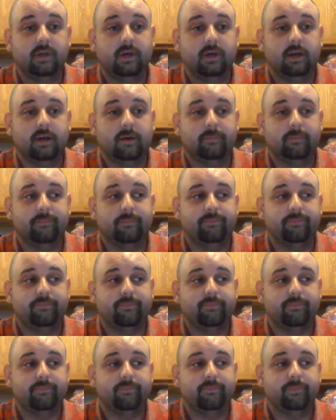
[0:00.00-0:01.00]

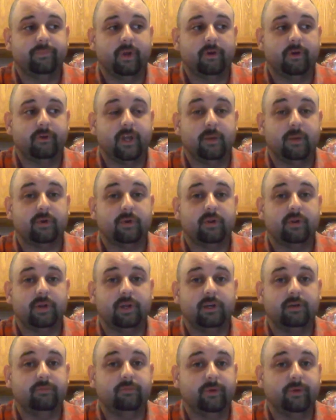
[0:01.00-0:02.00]
You know,
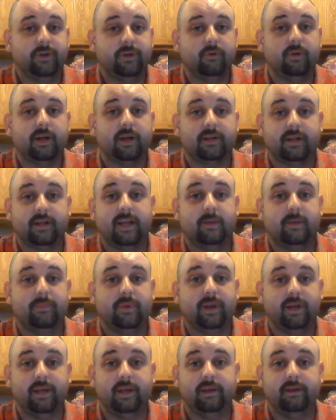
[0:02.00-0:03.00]
typically we don't like to
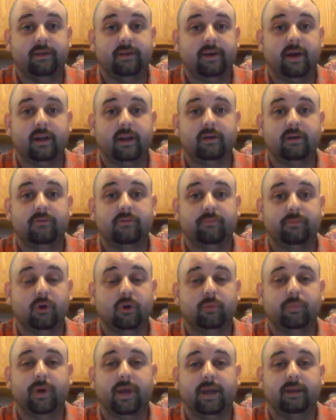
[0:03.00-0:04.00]
keep any kind of
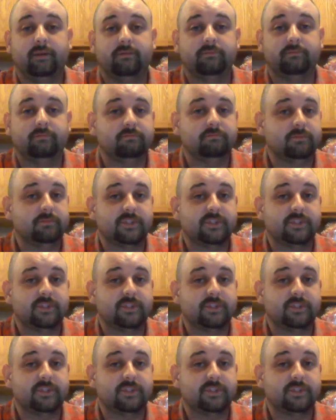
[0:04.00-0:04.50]
propane